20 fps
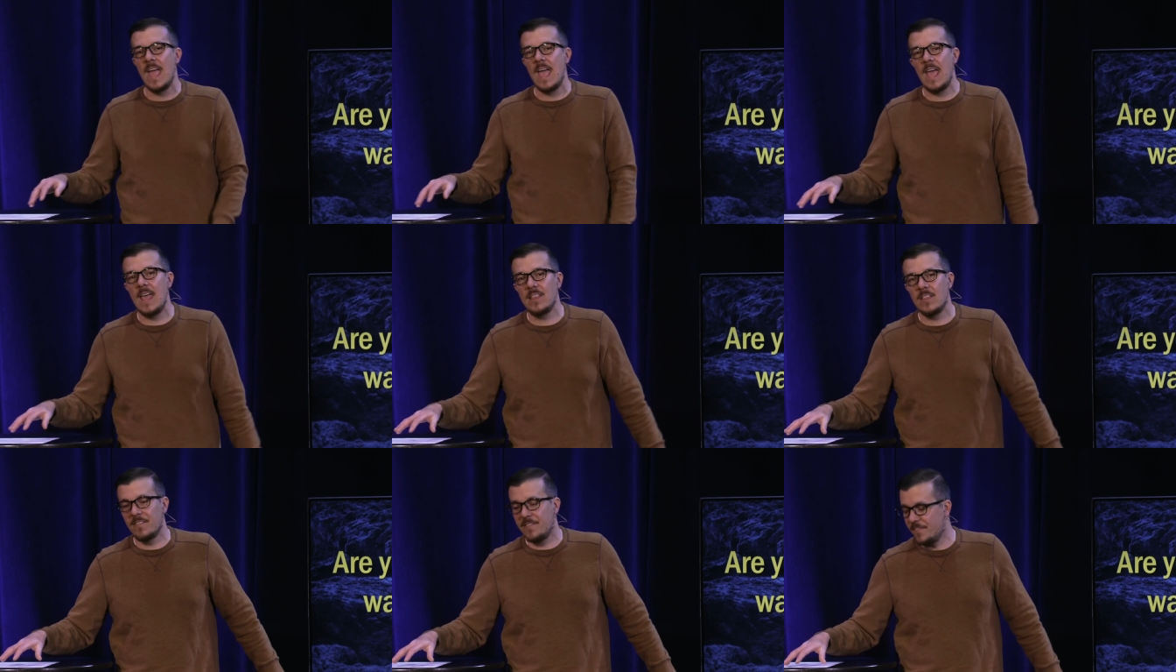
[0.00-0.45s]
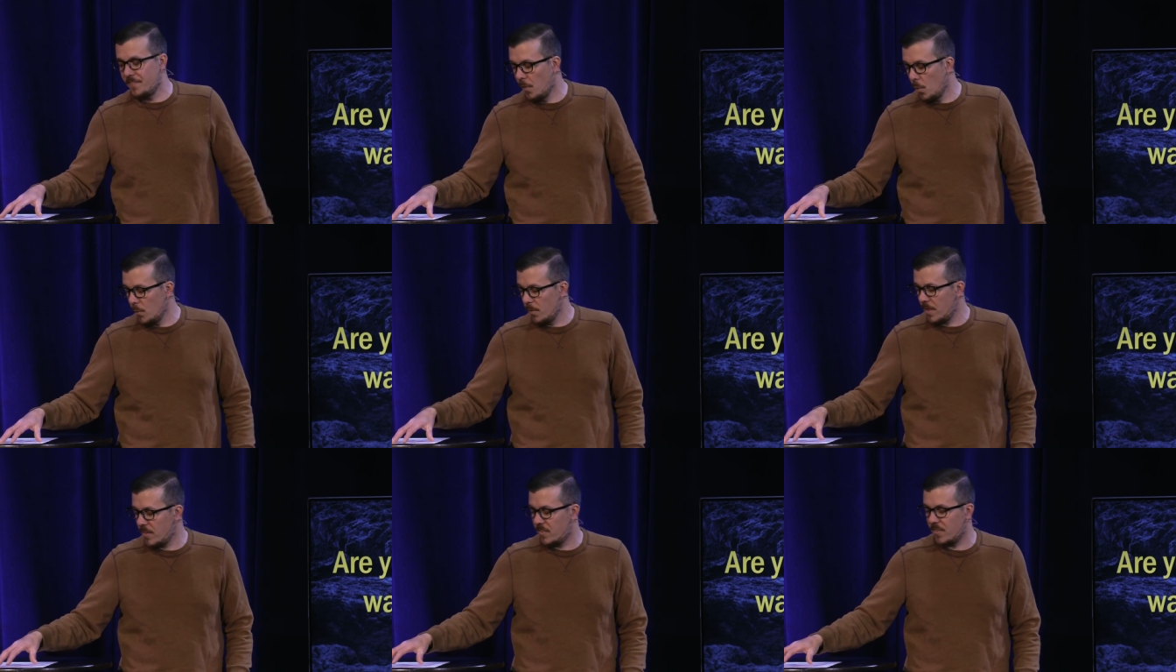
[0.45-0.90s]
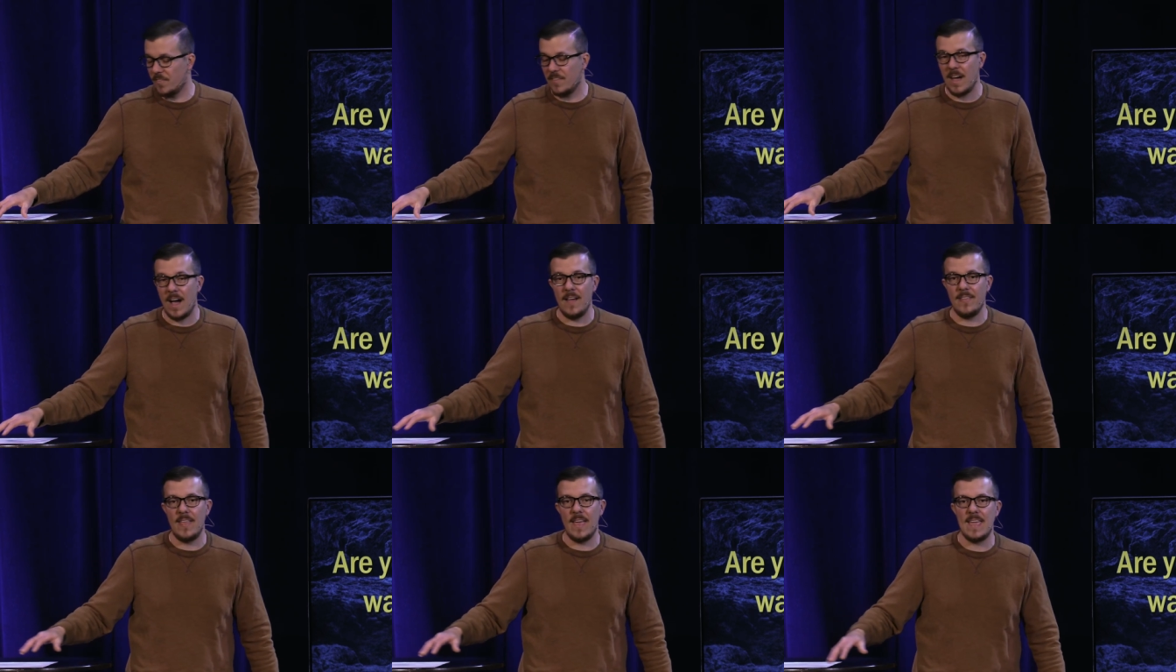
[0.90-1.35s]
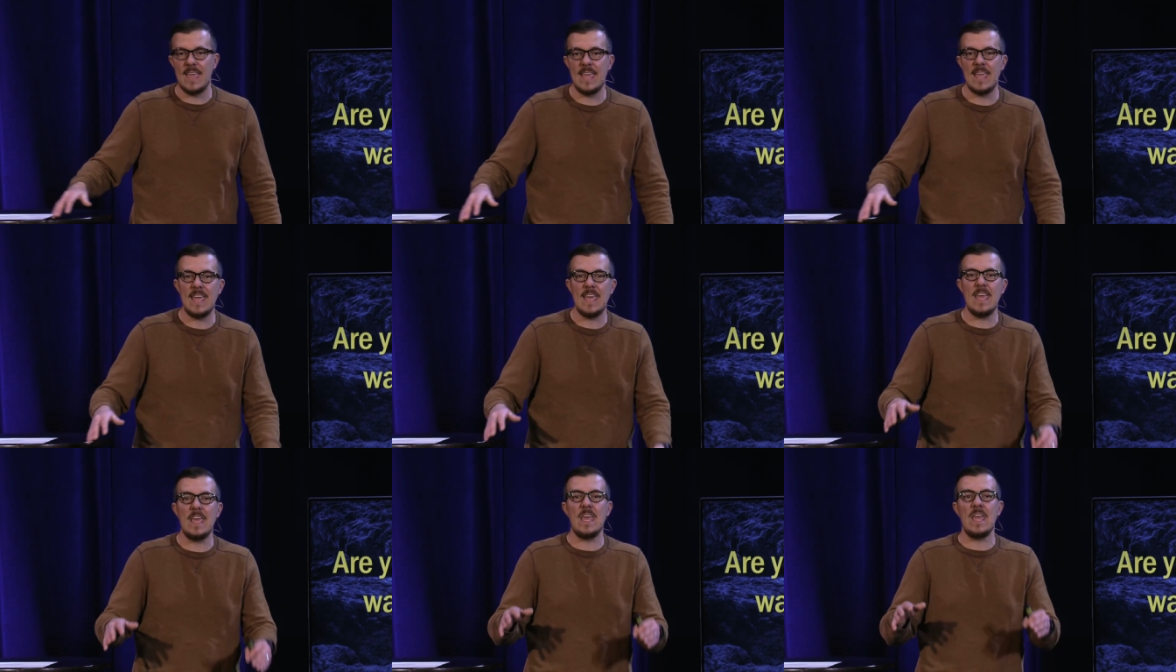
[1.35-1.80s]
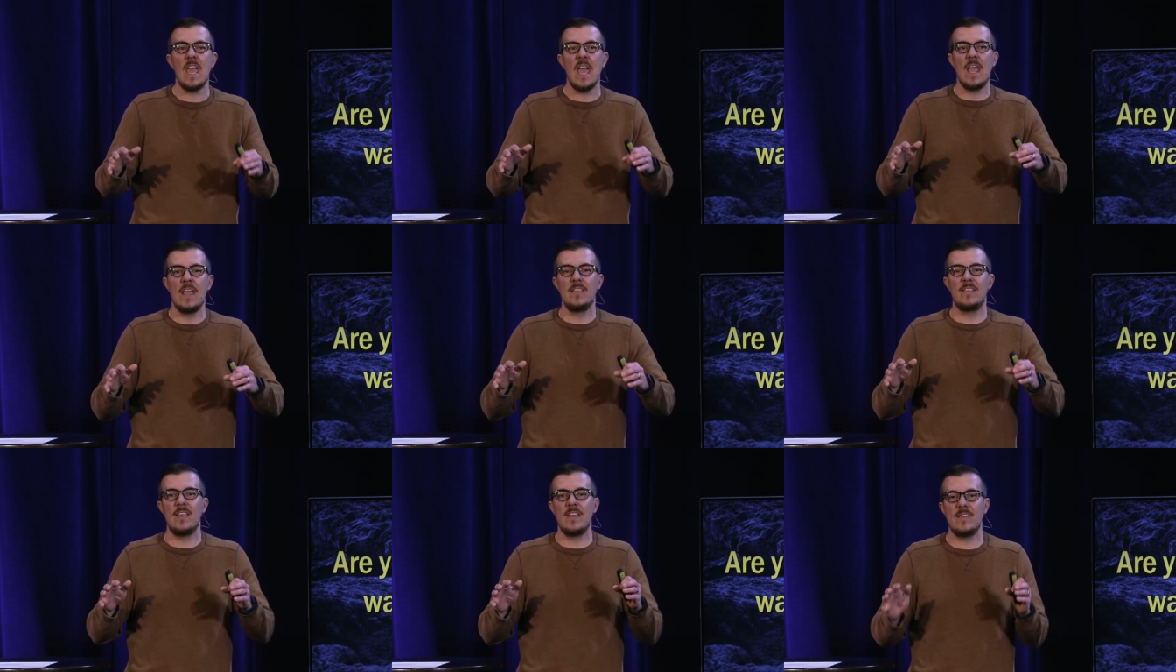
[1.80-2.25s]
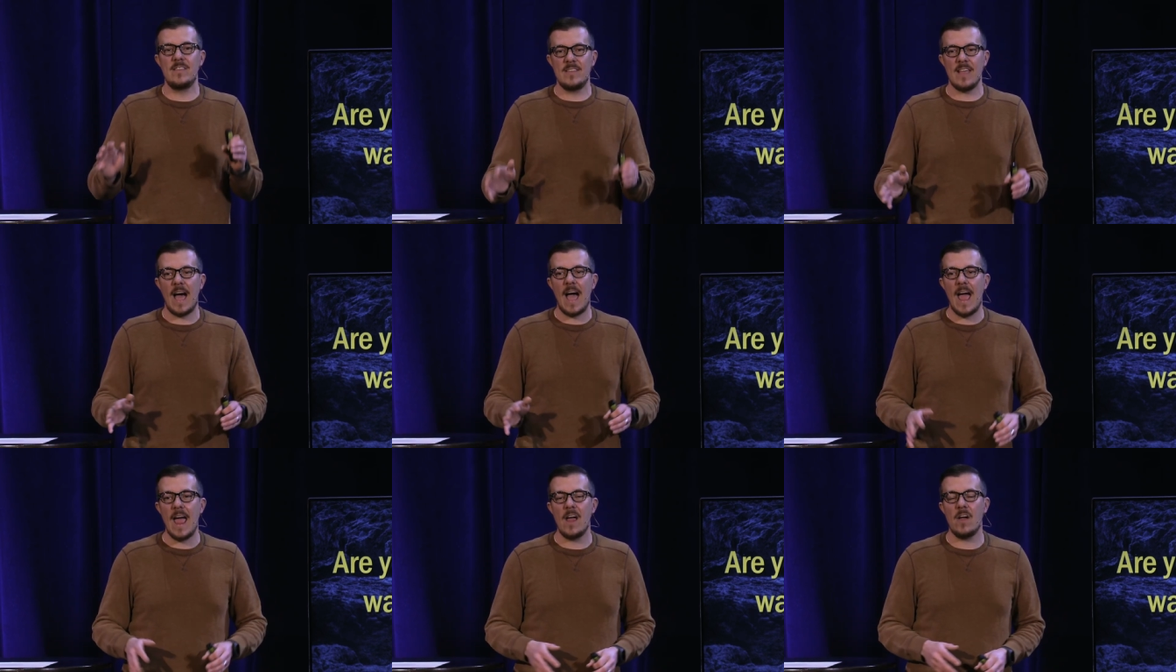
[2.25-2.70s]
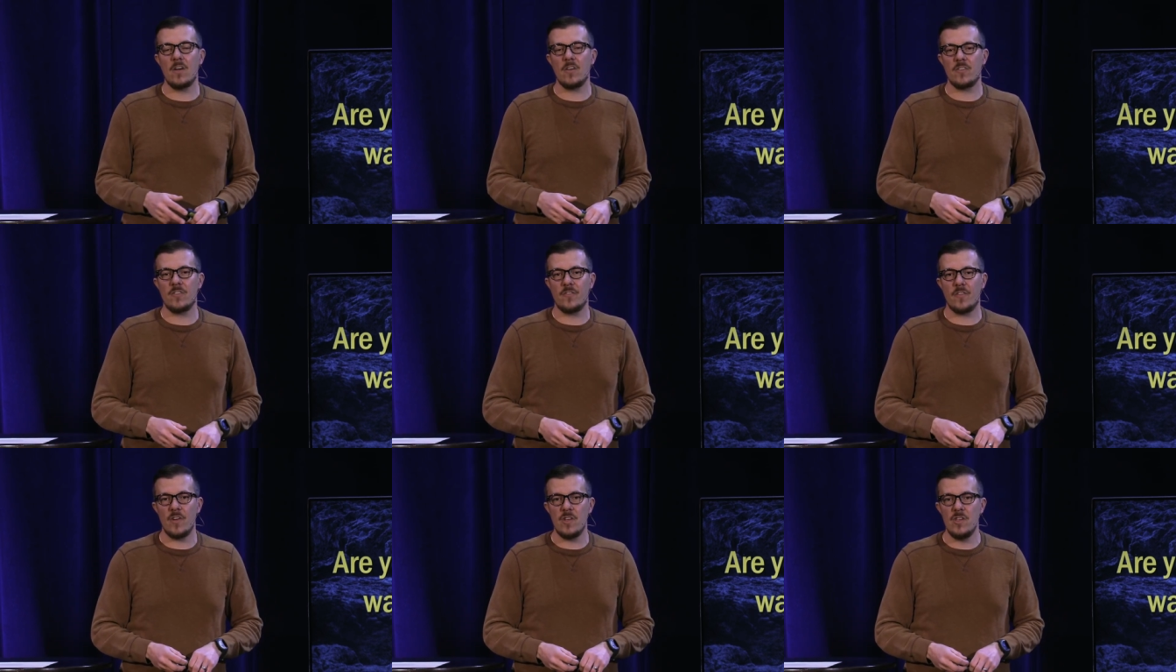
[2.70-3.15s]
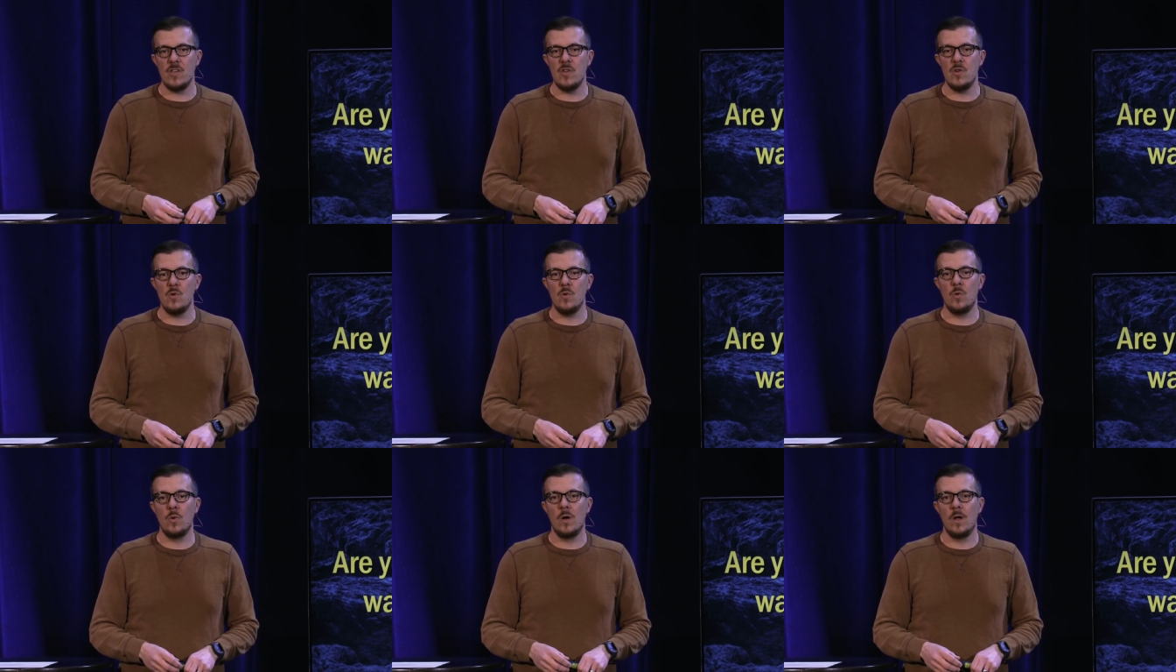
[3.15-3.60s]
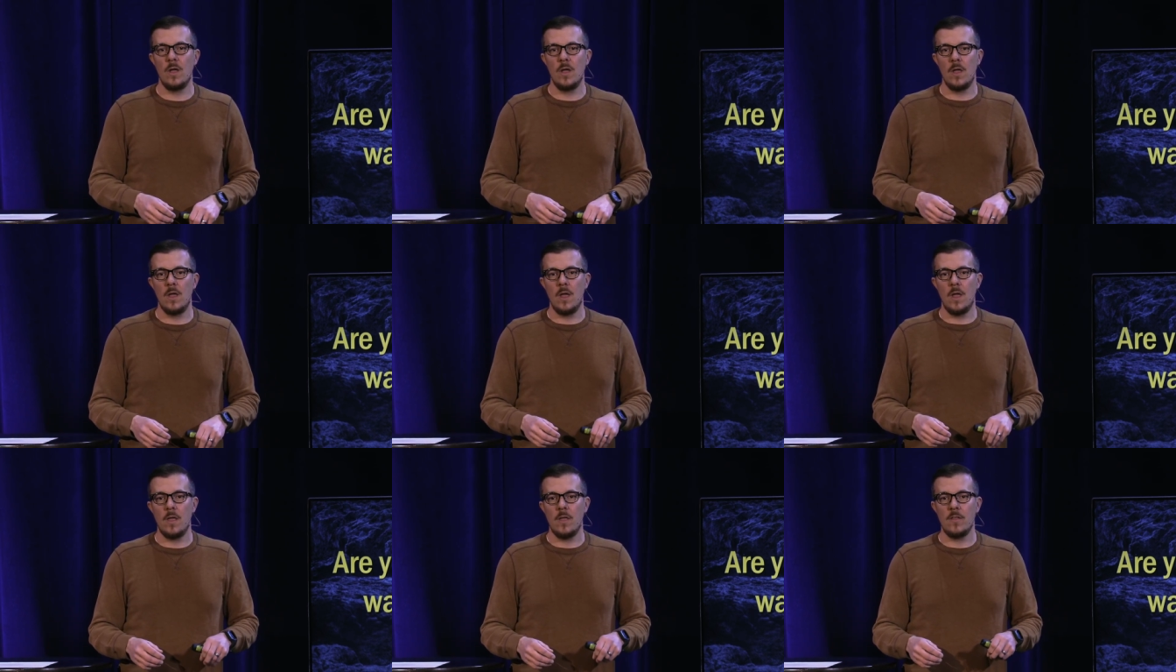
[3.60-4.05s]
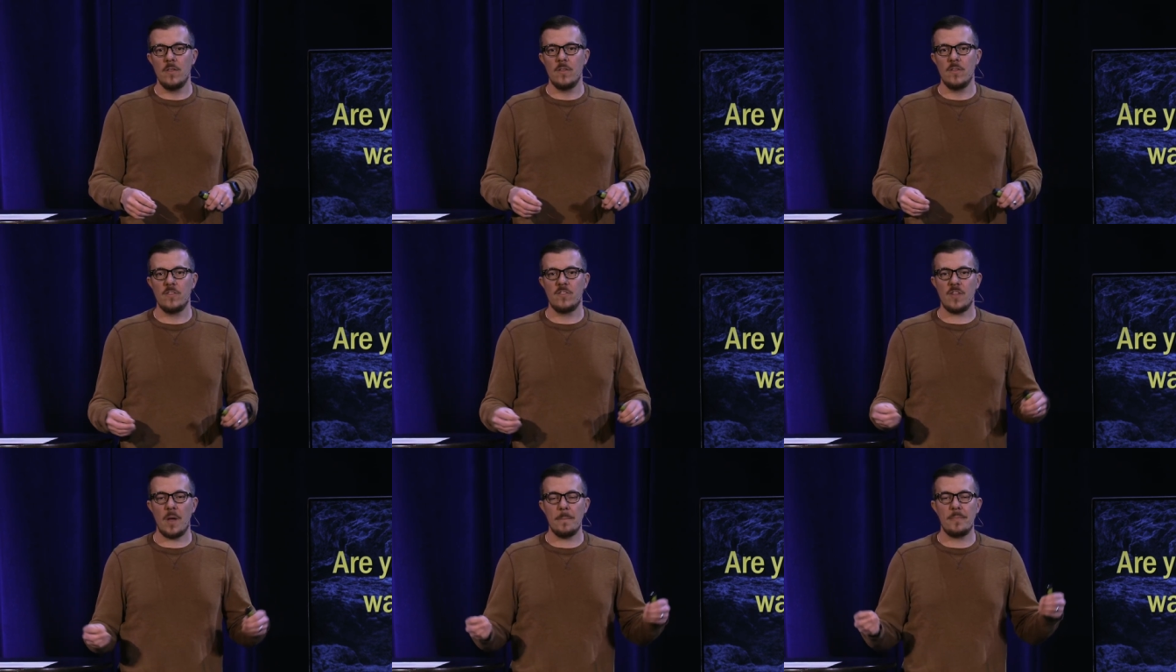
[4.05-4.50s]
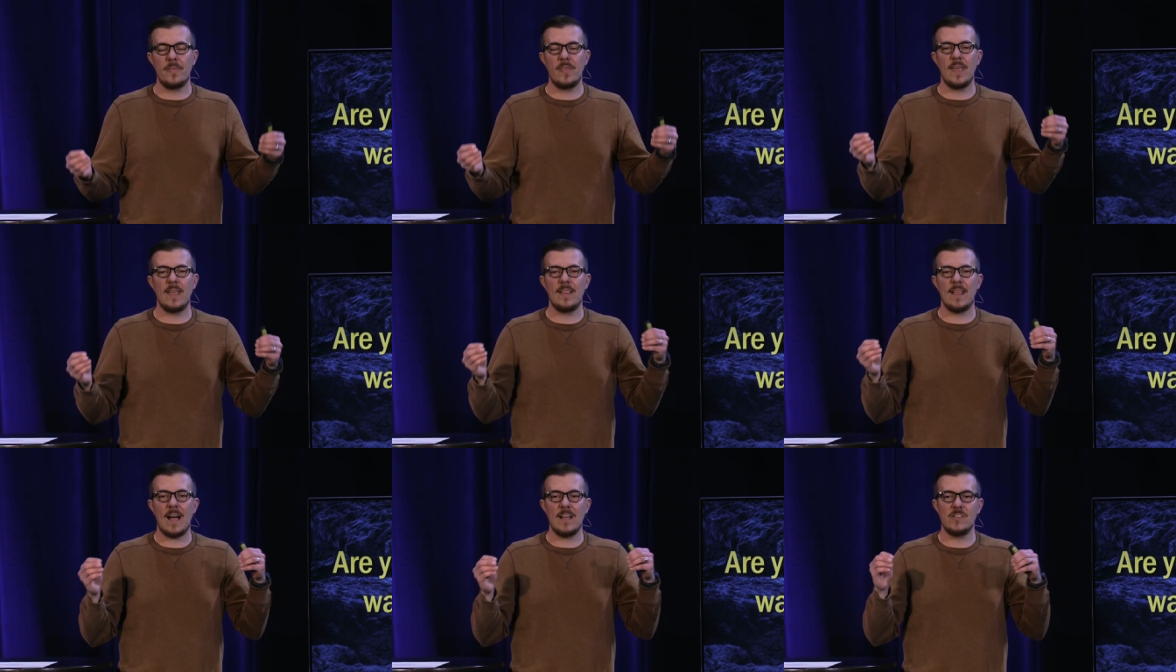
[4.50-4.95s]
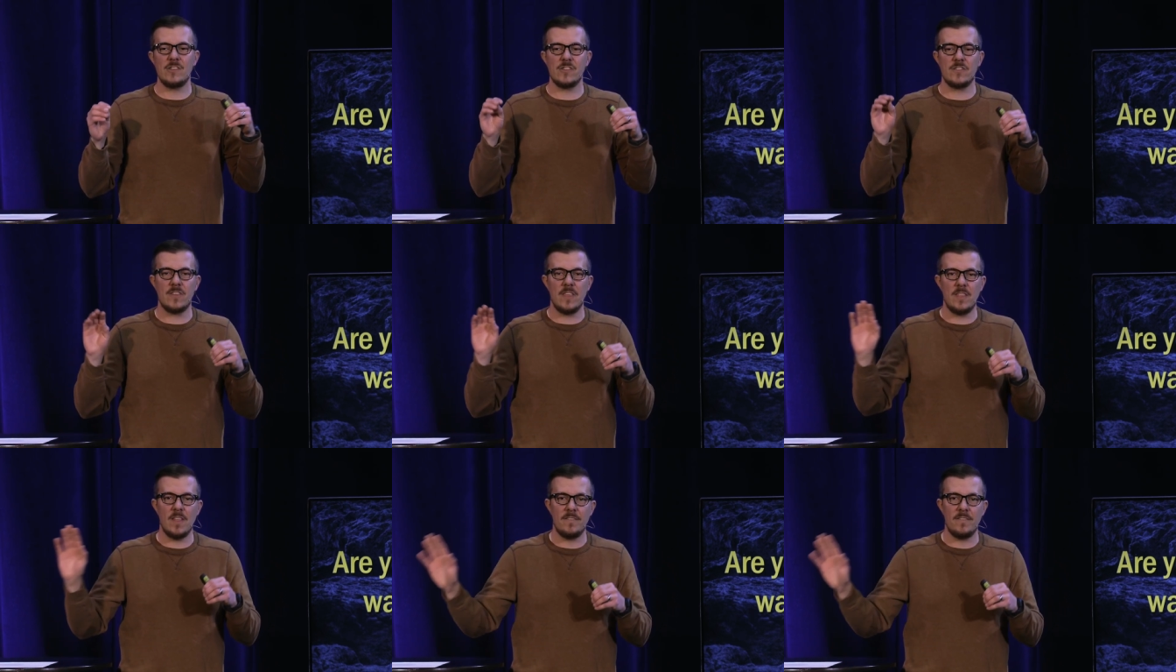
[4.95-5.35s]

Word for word: in the fullness of God that He desires for you something not just in